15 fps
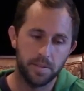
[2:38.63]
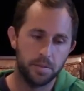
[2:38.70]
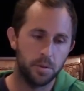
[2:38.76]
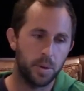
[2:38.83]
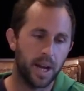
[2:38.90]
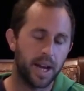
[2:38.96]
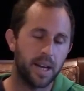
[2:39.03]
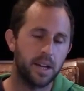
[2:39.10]
if
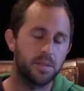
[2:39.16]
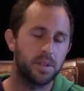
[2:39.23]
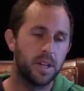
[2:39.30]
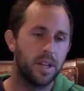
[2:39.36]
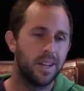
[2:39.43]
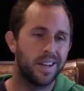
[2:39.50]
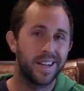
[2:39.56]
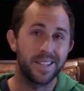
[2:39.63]
you have
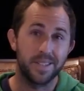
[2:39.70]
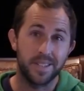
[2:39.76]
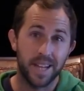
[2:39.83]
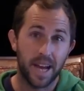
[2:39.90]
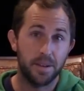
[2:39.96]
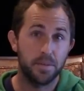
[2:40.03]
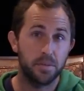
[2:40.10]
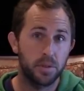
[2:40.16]
a
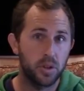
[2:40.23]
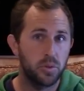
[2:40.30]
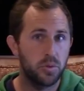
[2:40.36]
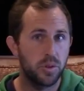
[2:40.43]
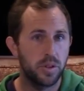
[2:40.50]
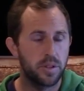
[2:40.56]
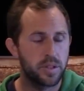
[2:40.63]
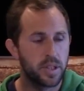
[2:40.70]
staff of
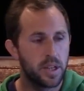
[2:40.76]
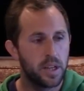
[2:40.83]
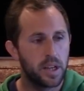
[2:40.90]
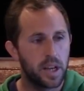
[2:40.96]
coaches.